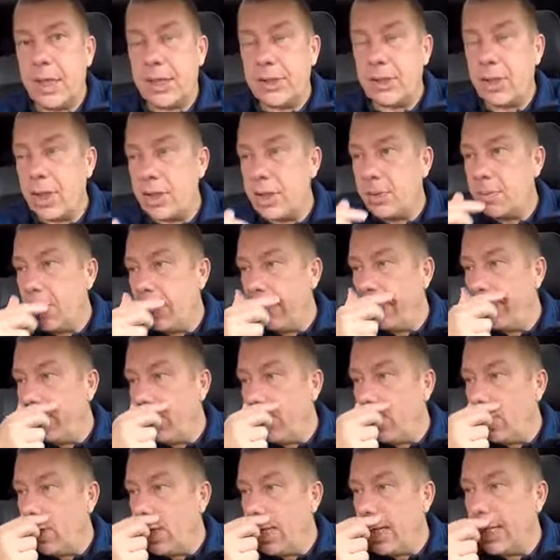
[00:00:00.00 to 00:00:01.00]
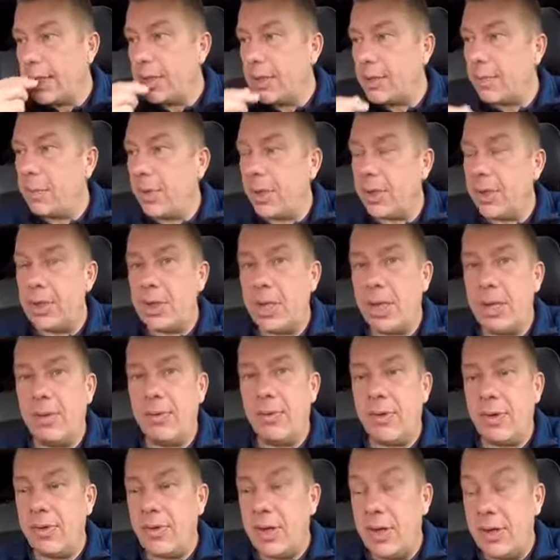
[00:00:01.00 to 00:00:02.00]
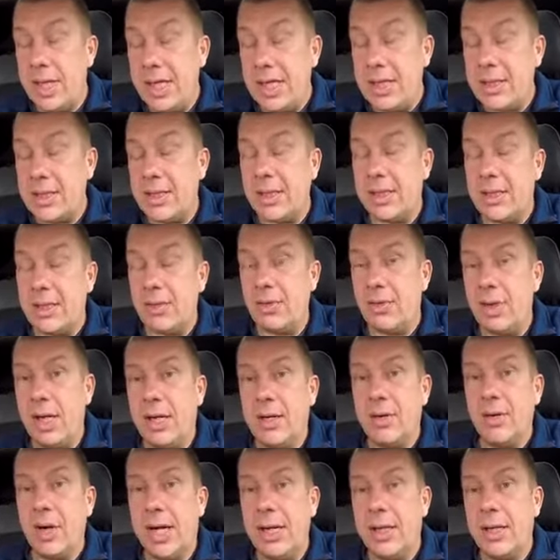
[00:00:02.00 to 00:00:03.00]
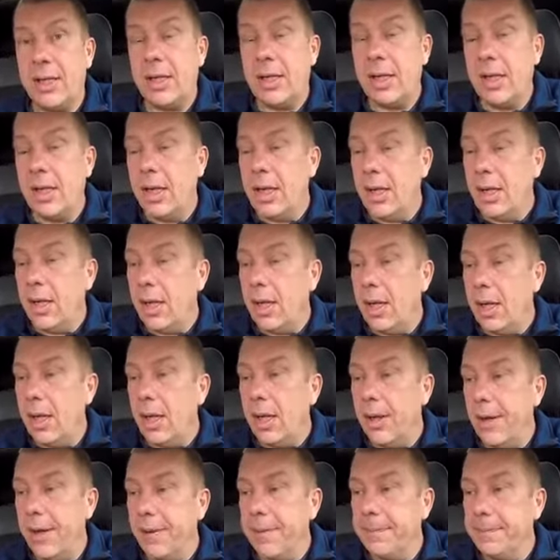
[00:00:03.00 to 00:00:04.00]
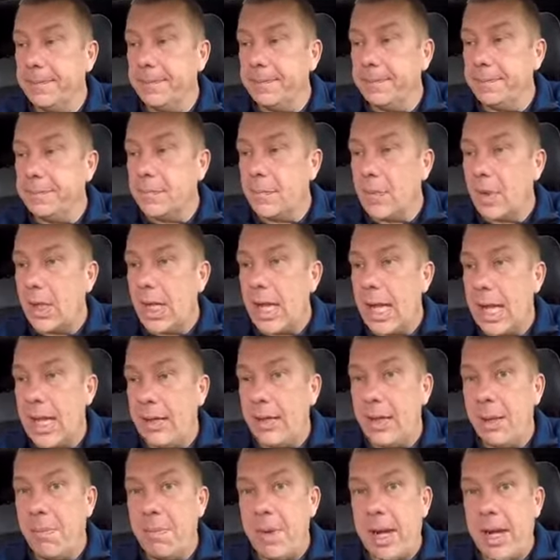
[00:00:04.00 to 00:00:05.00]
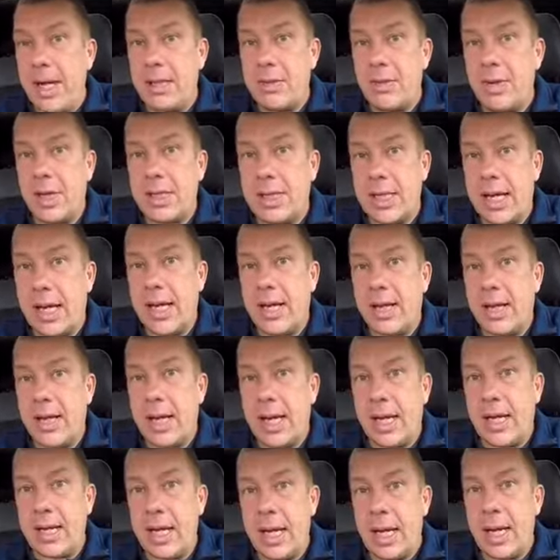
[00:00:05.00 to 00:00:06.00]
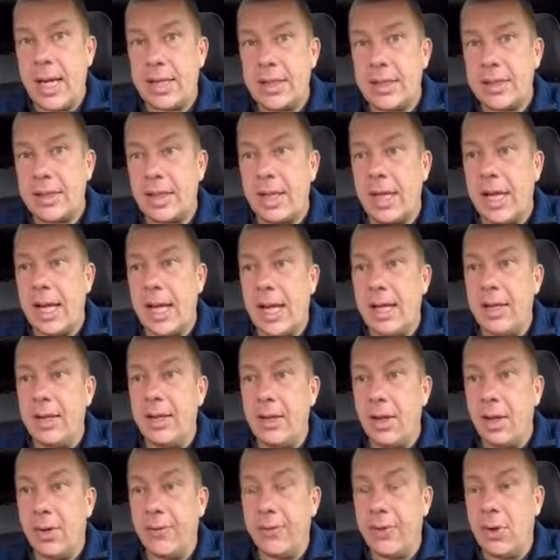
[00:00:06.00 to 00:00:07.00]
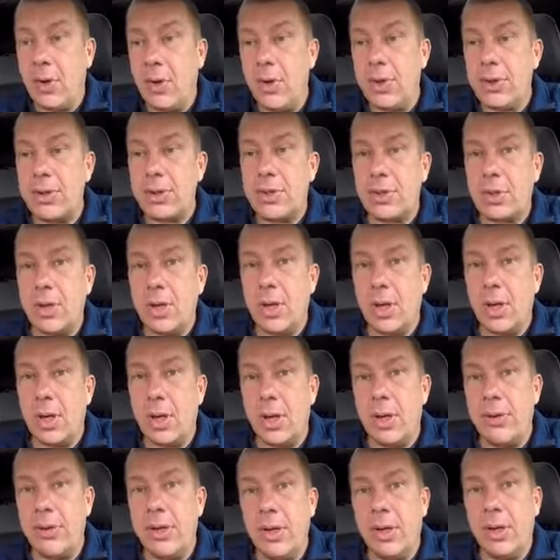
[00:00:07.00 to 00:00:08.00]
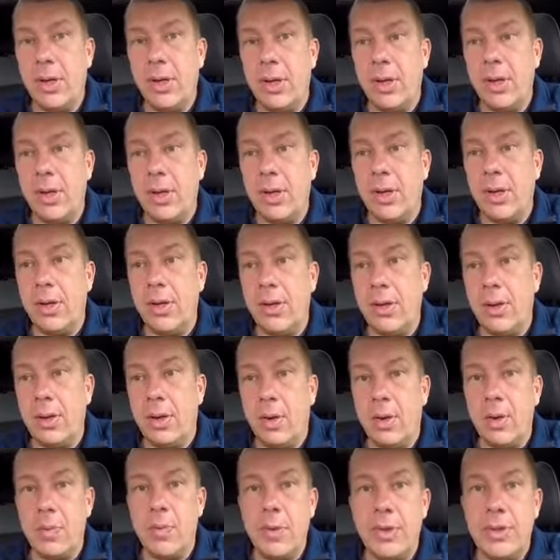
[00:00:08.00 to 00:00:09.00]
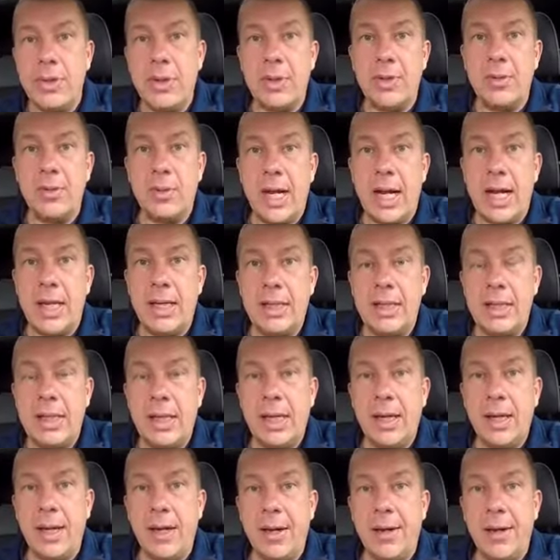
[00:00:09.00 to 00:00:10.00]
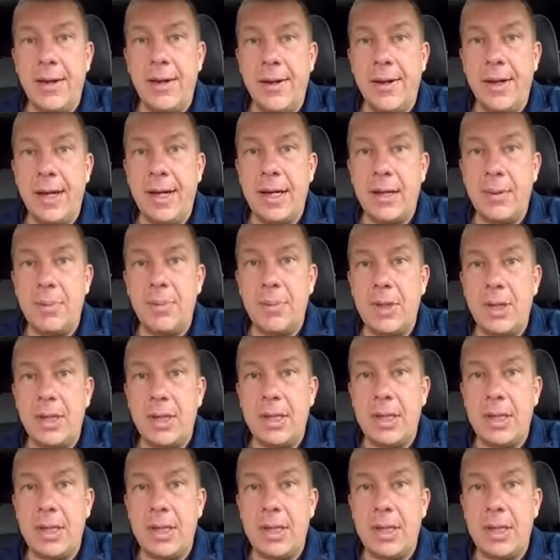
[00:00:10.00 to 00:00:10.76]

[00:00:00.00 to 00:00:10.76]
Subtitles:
adjustment for your legs, but these seats are really great. And the Matrix headlights, and of course the augmented reality head-up